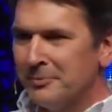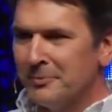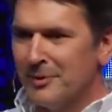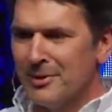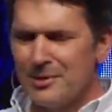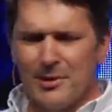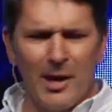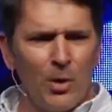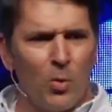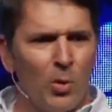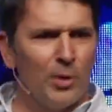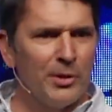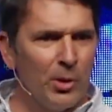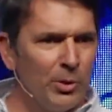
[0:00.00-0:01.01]
It's not a
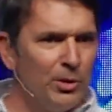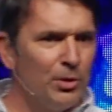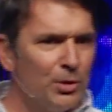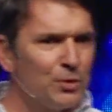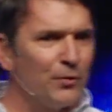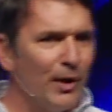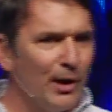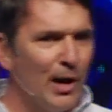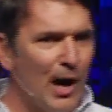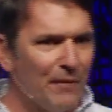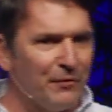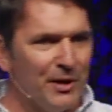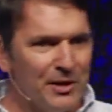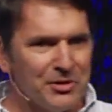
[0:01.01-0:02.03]
word that we use very
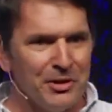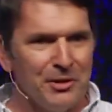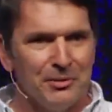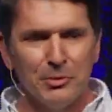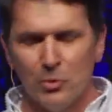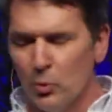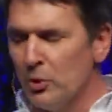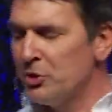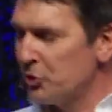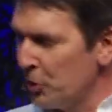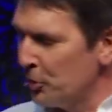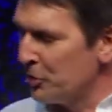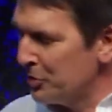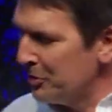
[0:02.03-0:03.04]
often, is it?
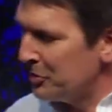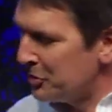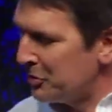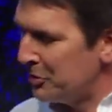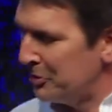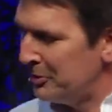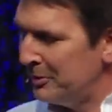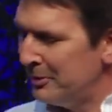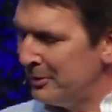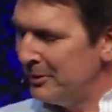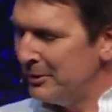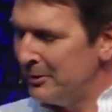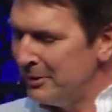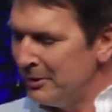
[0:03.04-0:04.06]
Resurgence.
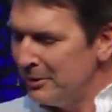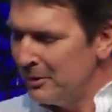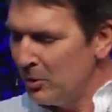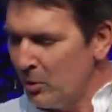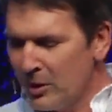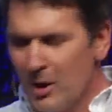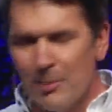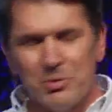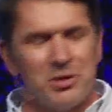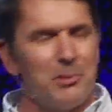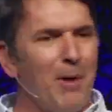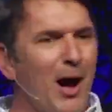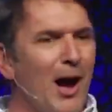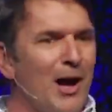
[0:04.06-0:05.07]
What comes to
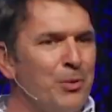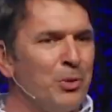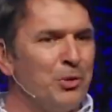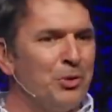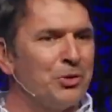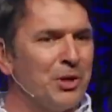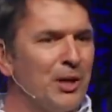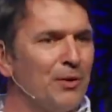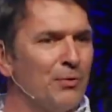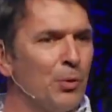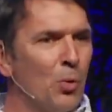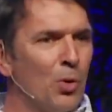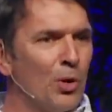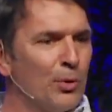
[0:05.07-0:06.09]
mind when you think of
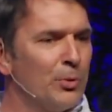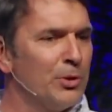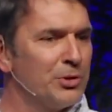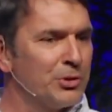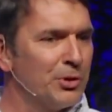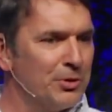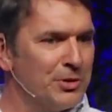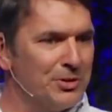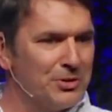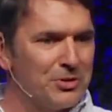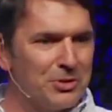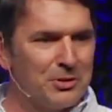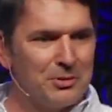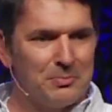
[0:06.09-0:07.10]
the word
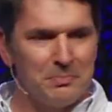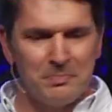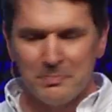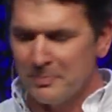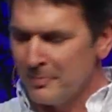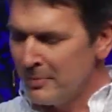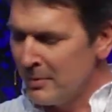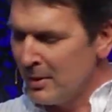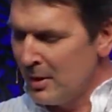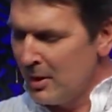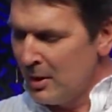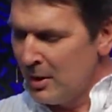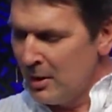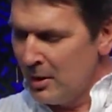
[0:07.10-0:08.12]
resurgence?
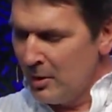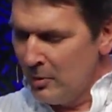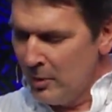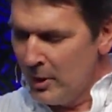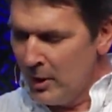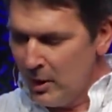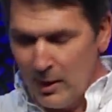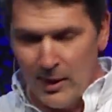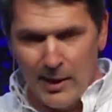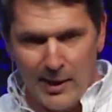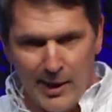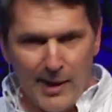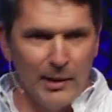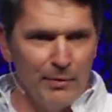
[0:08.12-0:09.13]
Well,
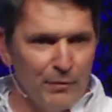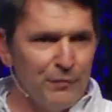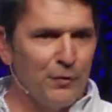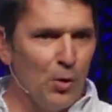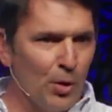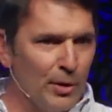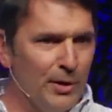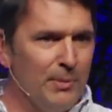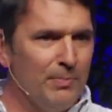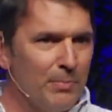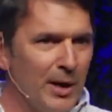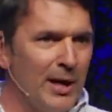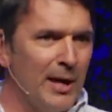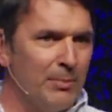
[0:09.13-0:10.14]
I live in Florida.
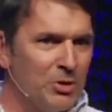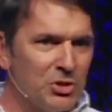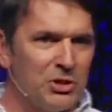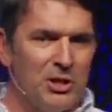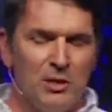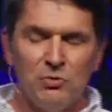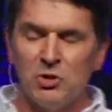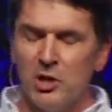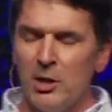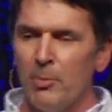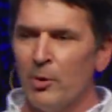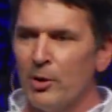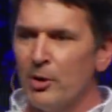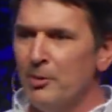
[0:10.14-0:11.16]
My name is Steve
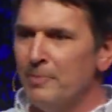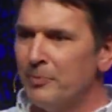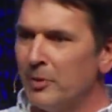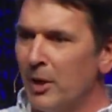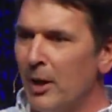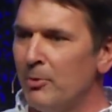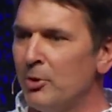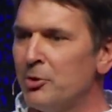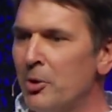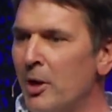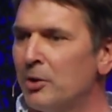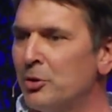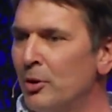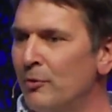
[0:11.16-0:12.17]
Schneeberger. I'm the
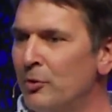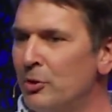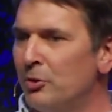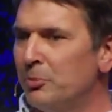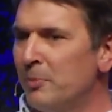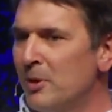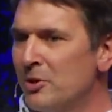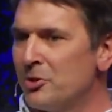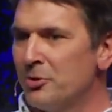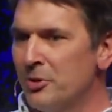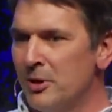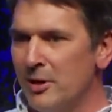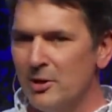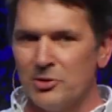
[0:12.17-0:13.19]
director of the Youth
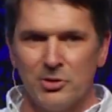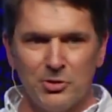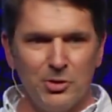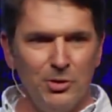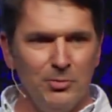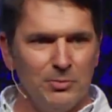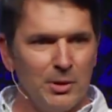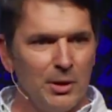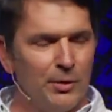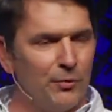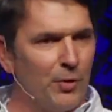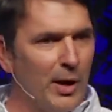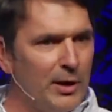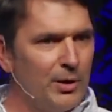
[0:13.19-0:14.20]
Ministry Institute. I live
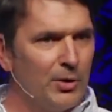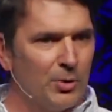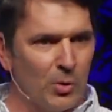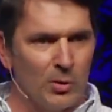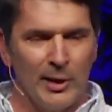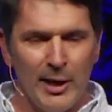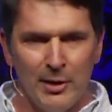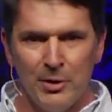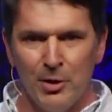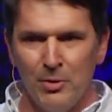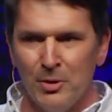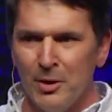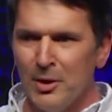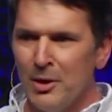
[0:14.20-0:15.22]
right here in Orlando.
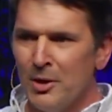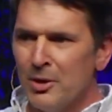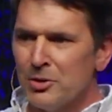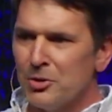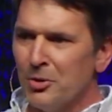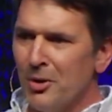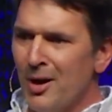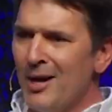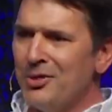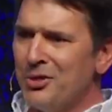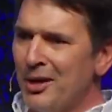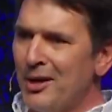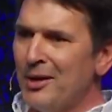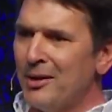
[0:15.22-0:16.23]
So I
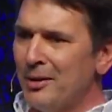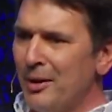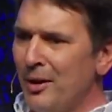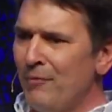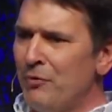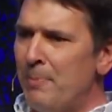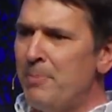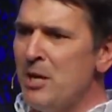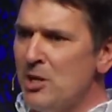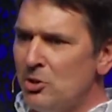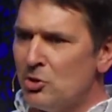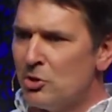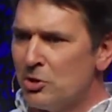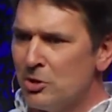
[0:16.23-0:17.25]
think of the
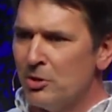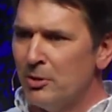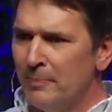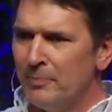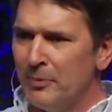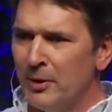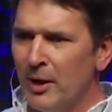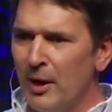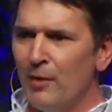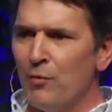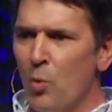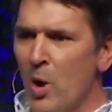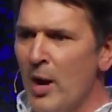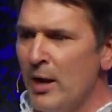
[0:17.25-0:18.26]
beach and of
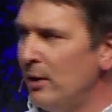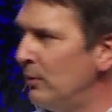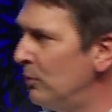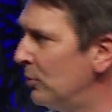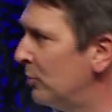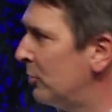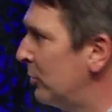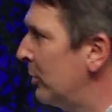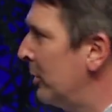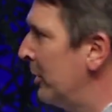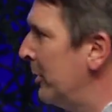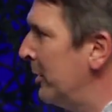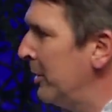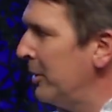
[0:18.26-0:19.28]
waves.
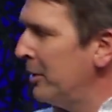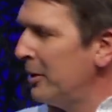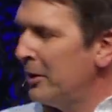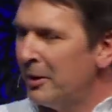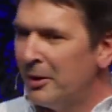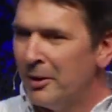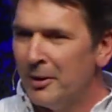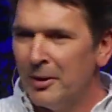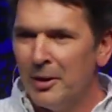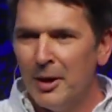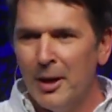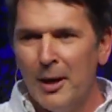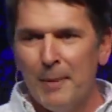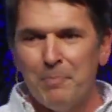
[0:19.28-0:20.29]

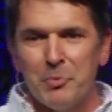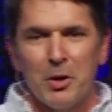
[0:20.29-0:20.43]
The